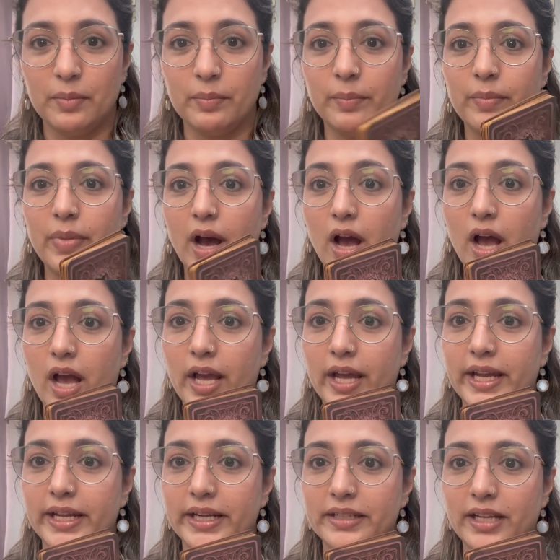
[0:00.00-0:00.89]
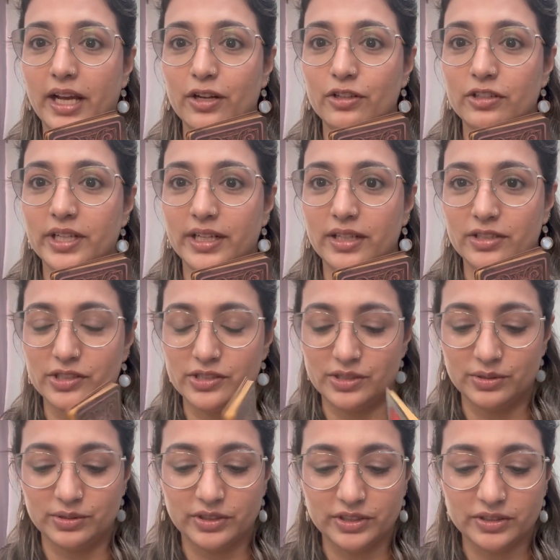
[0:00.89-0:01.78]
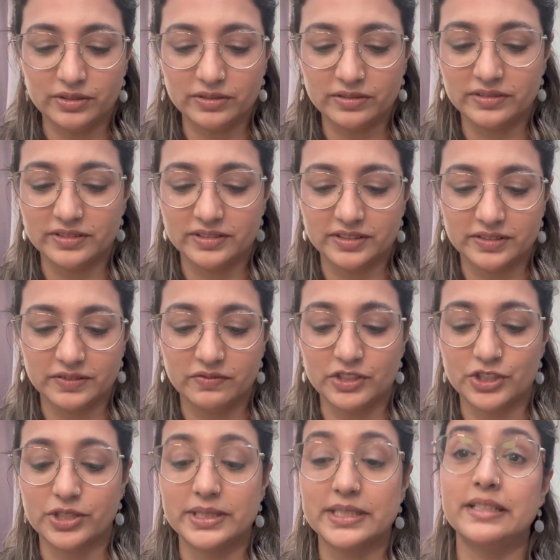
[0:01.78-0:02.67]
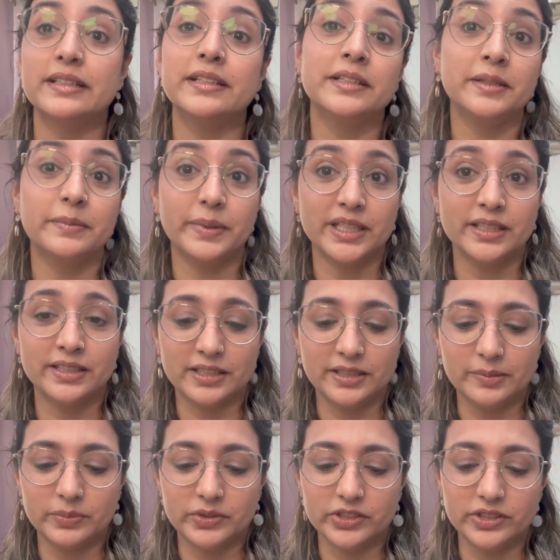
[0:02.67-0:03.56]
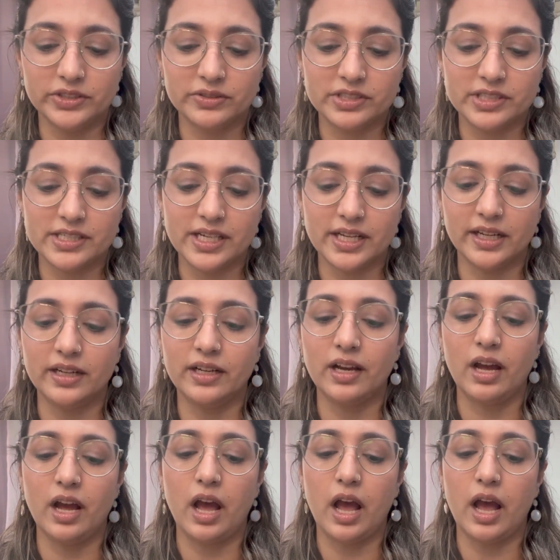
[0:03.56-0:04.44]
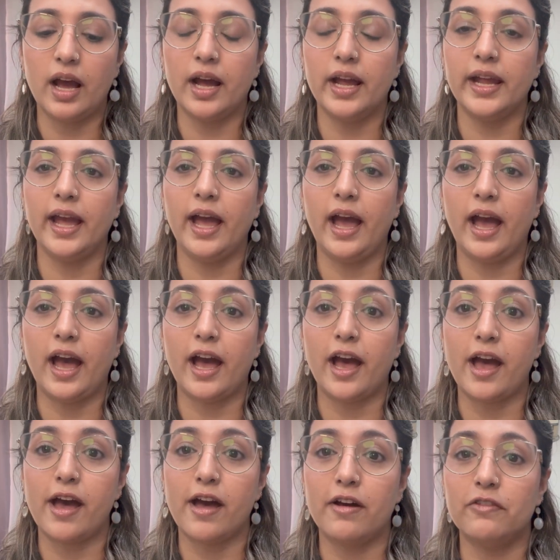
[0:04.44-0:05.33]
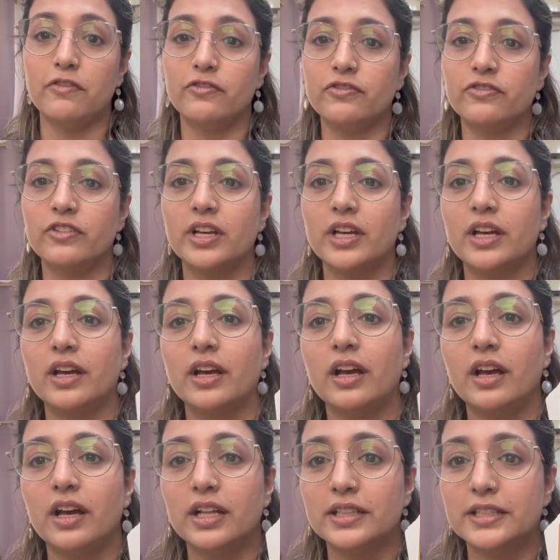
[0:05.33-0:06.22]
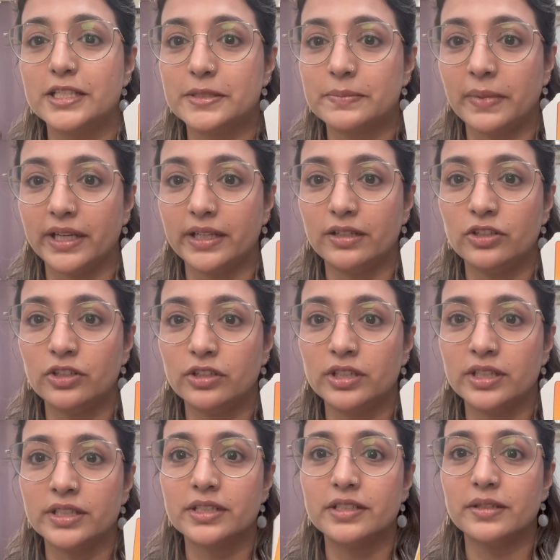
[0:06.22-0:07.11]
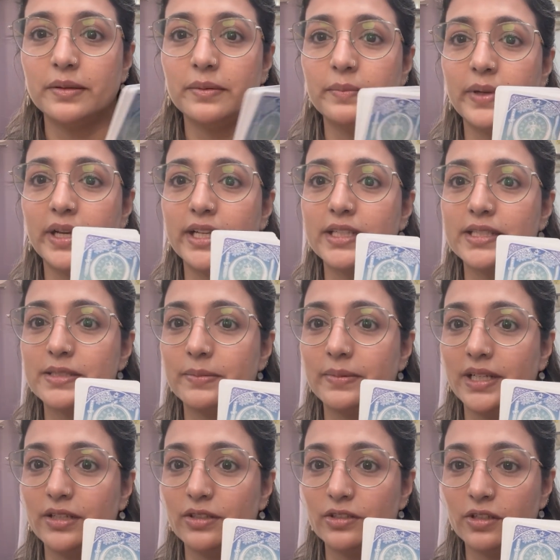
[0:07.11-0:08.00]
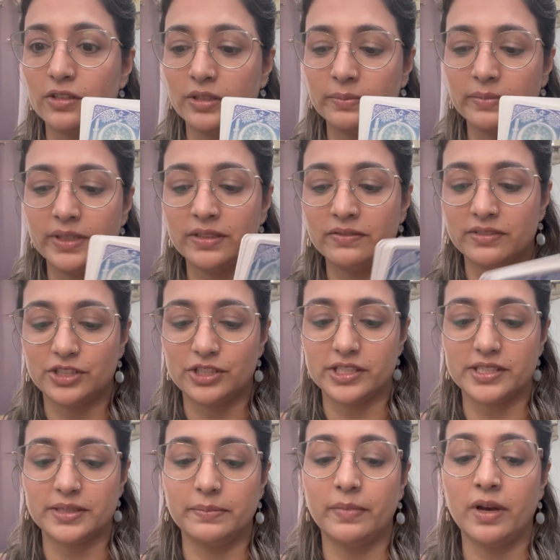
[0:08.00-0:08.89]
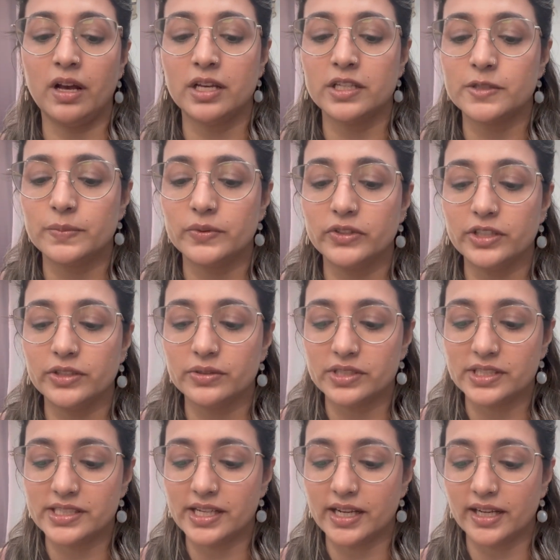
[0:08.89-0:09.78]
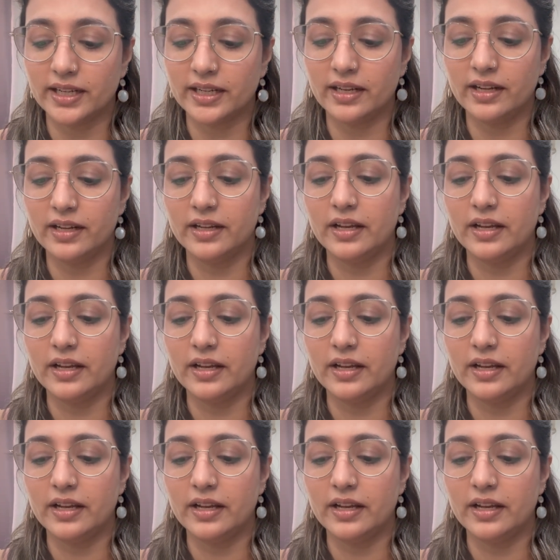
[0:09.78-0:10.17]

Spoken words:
by Taroteca Studio, which is an independently produced deck. I have This Might Hurt by Isabella Rotman, which is a mass-produced deck.